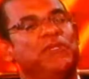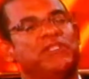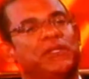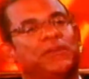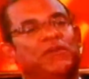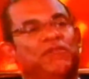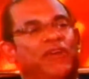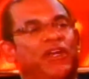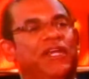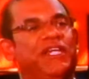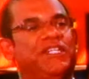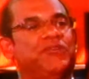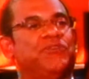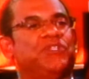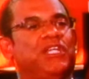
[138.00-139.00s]
me something
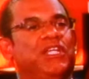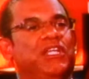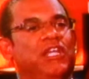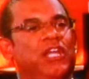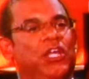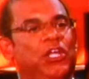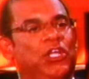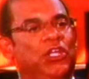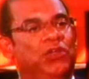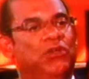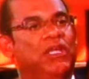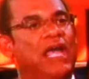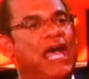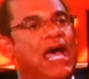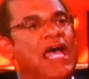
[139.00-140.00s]
very interesting
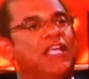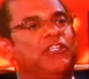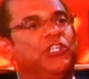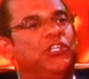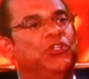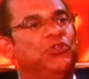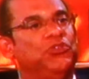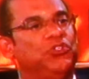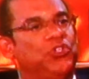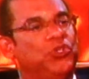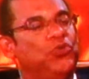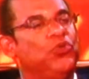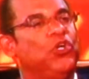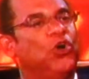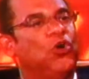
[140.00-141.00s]
you guys use
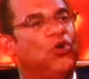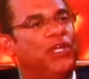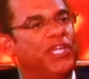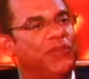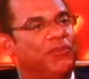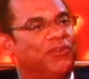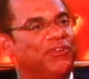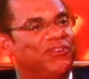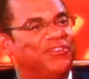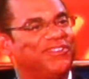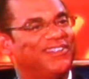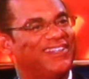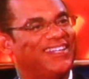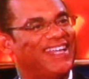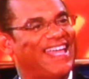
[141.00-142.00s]
two
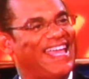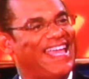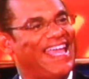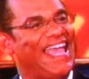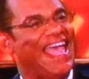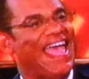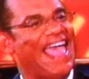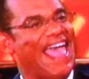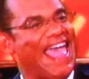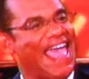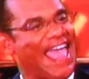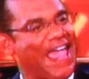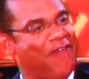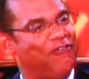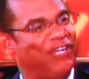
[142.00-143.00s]
goalkeepers
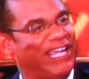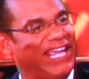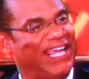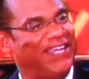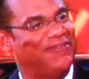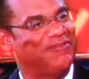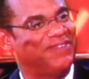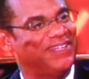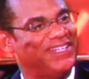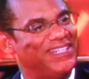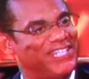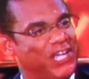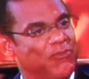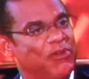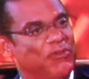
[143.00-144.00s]
every game.
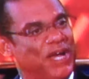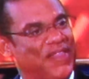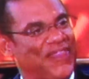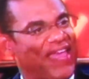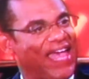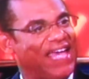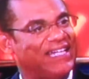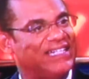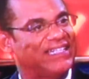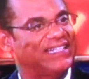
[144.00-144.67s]
Right. Tell me about that.